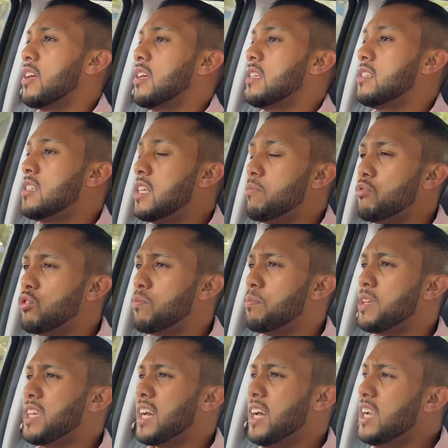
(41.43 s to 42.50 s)
it seems to
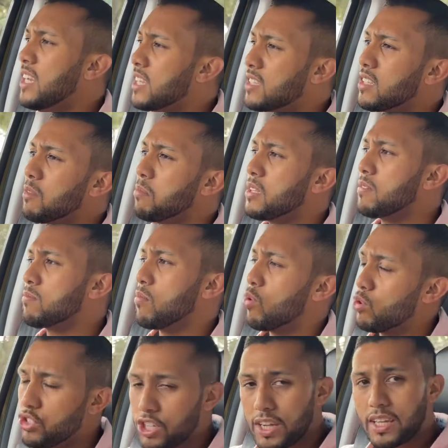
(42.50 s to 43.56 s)
be a little bit
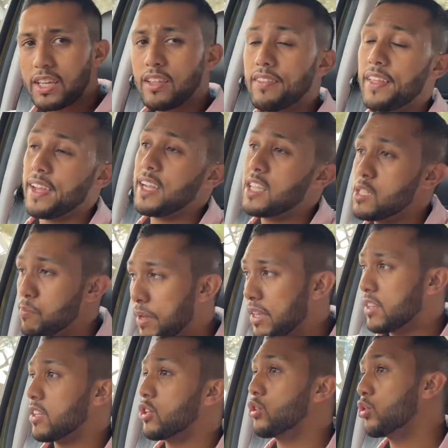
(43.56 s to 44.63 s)
more shaky than expected.